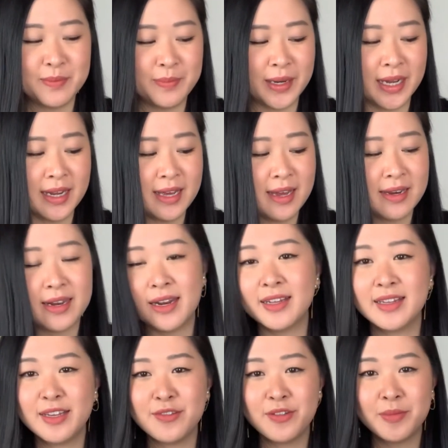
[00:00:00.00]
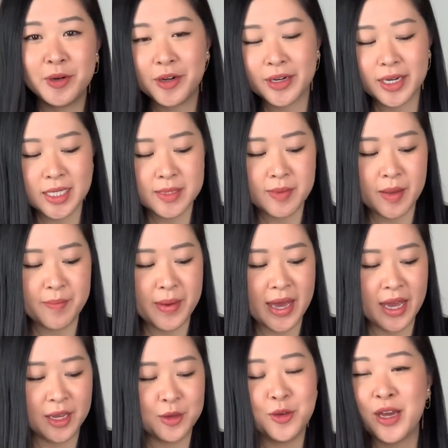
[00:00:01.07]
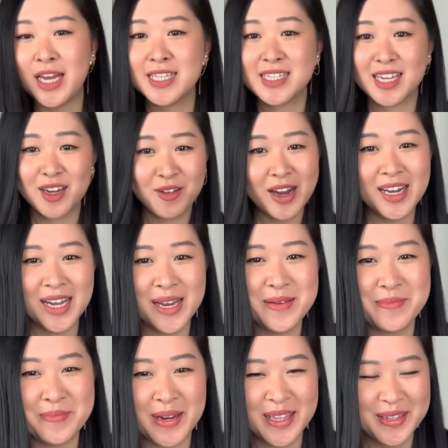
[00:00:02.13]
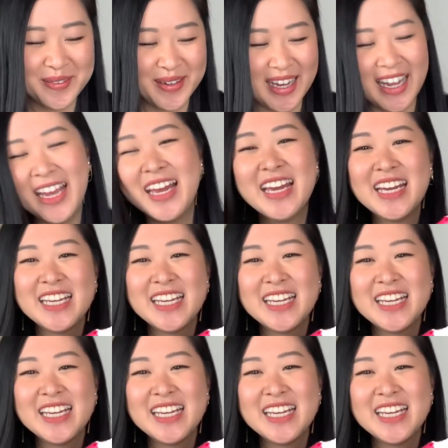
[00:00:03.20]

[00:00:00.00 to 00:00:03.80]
but Natalie from Organize My Bag, who has a great name by the way,